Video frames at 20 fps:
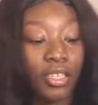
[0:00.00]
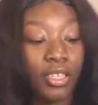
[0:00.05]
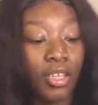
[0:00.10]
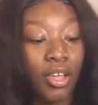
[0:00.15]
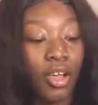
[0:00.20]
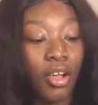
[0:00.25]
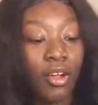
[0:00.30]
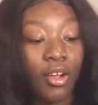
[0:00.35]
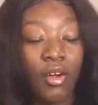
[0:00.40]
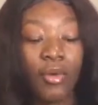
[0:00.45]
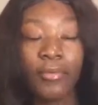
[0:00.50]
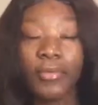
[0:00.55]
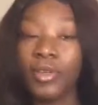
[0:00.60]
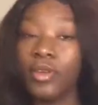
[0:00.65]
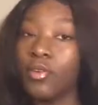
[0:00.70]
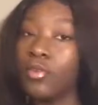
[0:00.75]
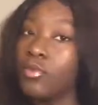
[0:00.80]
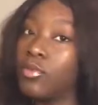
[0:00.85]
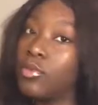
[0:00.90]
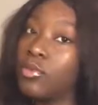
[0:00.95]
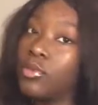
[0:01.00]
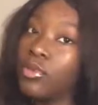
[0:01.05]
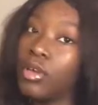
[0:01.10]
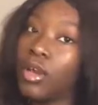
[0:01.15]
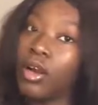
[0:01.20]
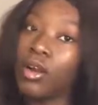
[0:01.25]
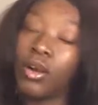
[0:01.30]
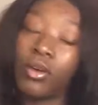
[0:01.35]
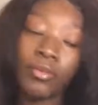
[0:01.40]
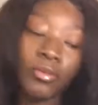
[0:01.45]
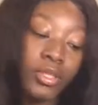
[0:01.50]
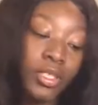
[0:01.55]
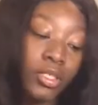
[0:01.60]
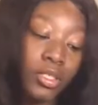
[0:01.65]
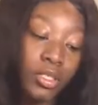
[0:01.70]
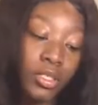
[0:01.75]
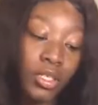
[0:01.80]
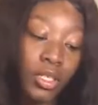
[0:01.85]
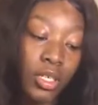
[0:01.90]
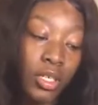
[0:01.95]
Y'all gonna be
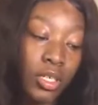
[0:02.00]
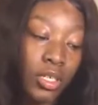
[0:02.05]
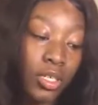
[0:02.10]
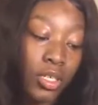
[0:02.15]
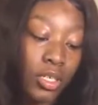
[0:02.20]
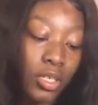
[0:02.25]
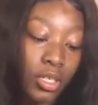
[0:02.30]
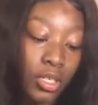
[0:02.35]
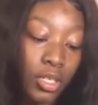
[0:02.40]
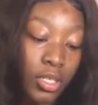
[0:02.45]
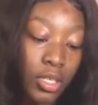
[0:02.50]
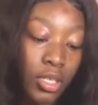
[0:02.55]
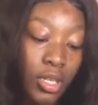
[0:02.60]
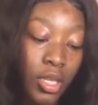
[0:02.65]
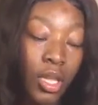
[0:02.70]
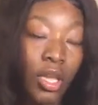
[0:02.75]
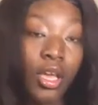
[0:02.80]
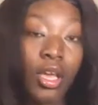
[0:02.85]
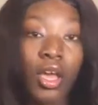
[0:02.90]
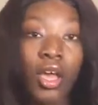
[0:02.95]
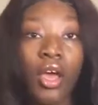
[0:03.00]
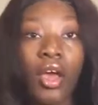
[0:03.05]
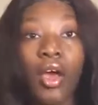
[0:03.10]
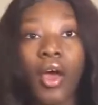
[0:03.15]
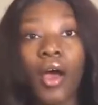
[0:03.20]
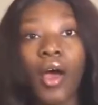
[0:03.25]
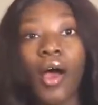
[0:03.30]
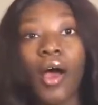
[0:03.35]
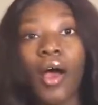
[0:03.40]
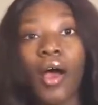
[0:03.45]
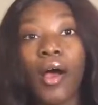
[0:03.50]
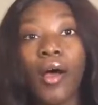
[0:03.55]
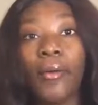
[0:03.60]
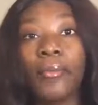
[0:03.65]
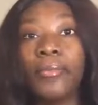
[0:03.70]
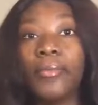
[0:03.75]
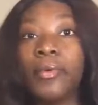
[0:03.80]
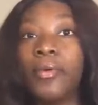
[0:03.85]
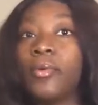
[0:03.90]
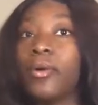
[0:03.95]
shook. I'm
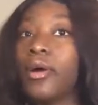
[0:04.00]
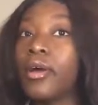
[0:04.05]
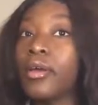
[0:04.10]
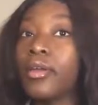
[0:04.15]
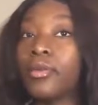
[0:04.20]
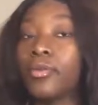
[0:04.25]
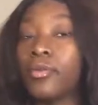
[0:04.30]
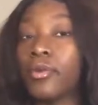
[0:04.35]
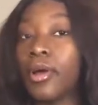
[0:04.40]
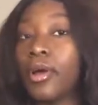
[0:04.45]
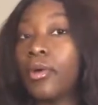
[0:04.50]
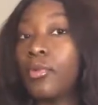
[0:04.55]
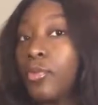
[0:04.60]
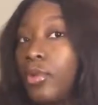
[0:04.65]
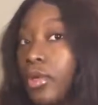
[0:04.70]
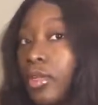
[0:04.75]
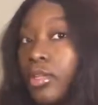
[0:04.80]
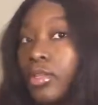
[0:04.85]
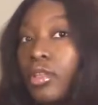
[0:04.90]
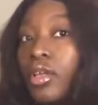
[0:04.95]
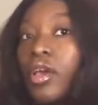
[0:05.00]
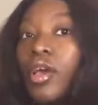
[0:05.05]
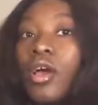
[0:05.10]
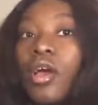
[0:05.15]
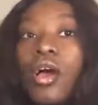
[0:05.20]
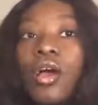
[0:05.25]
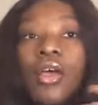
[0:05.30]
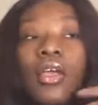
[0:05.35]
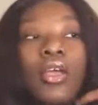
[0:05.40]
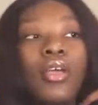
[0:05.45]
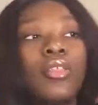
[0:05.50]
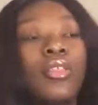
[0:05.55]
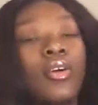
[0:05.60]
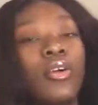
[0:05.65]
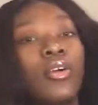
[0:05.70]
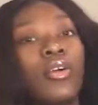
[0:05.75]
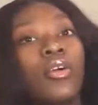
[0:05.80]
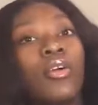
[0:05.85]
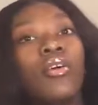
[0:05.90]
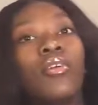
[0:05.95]
gonna be walking around with
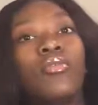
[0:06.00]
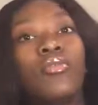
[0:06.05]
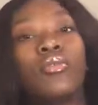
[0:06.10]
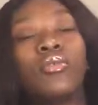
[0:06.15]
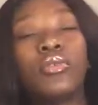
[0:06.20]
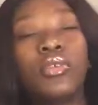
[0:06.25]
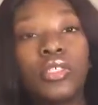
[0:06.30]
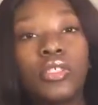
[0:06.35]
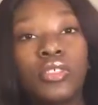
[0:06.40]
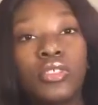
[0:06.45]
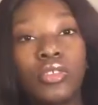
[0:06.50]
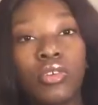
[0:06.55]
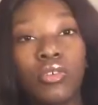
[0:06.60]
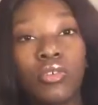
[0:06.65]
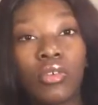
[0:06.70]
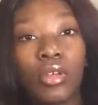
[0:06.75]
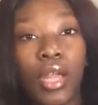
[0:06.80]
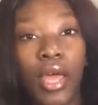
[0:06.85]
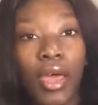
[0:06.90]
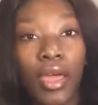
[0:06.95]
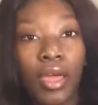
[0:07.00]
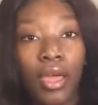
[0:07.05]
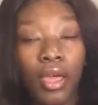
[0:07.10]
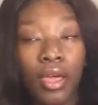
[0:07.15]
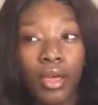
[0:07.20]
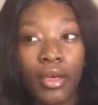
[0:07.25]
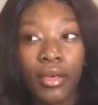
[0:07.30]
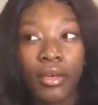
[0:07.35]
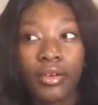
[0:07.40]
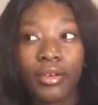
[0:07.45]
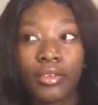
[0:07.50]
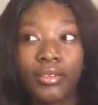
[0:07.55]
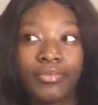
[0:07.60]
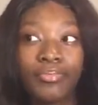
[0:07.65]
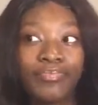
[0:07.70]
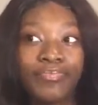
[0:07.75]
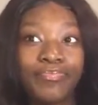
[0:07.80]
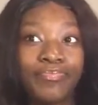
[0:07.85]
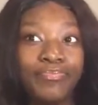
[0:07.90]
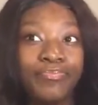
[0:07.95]
either orange or like
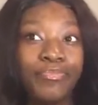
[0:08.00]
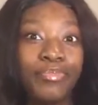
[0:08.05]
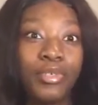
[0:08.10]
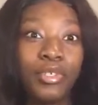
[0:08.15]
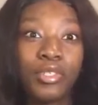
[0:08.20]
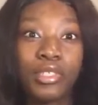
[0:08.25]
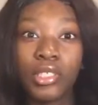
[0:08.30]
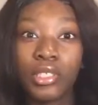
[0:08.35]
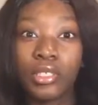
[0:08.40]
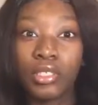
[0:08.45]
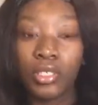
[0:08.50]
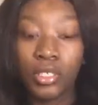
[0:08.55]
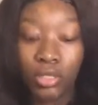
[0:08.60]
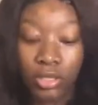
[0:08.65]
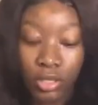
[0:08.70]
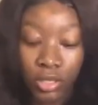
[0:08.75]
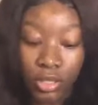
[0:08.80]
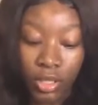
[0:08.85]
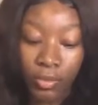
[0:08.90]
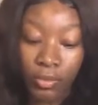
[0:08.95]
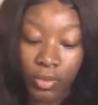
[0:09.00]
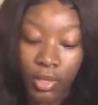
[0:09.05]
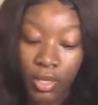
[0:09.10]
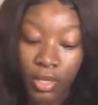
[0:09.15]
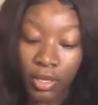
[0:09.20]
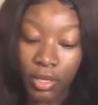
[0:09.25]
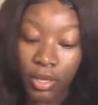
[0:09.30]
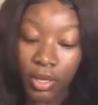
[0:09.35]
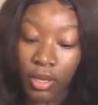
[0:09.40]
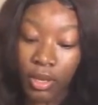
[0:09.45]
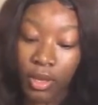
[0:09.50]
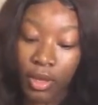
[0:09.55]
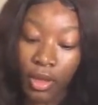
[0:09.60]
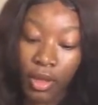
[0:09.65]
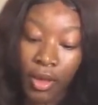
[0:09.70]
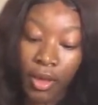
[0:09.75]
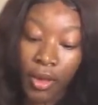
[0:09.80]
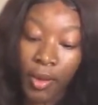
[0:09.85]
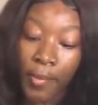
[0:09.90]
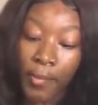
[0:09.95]
burgundy or something.
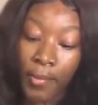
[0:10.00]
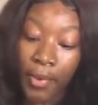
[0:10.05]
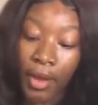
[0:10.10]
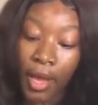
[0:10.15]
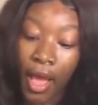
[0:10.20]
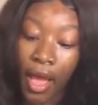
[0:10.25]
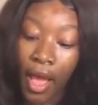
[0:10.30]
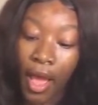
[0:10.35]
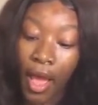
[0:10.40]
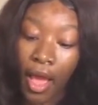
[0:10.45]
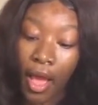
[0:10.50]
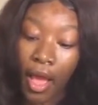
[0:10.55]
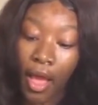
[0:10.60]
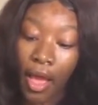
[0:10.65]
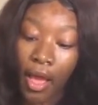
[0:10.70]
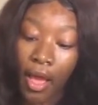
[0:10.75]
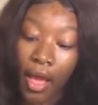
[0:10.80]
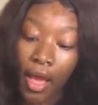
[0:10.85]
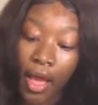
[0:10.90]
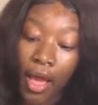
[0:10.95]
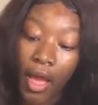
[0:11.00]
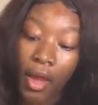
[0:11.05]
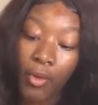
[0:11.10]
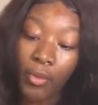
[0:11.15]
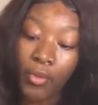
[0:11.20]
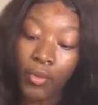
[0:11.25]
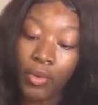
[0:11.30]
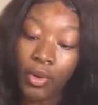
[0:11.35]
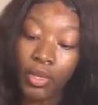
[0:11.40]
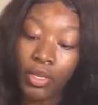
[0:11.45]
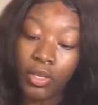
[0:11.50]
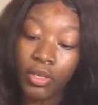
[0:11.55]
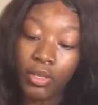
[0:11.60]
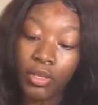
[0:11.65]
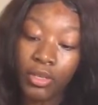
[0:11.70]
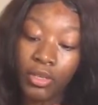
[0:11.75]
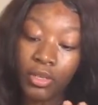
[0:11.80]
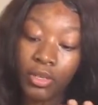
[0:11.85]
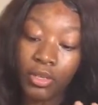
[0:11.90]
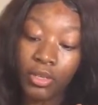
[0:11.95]
But I
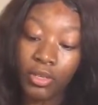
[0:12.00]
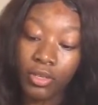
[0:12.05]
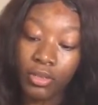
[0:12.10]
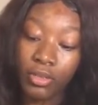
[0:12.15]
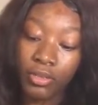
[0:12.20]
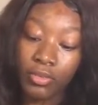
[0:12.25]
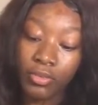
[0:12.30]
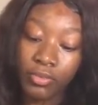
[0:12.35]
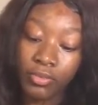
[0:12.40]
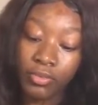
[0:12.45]
wonder,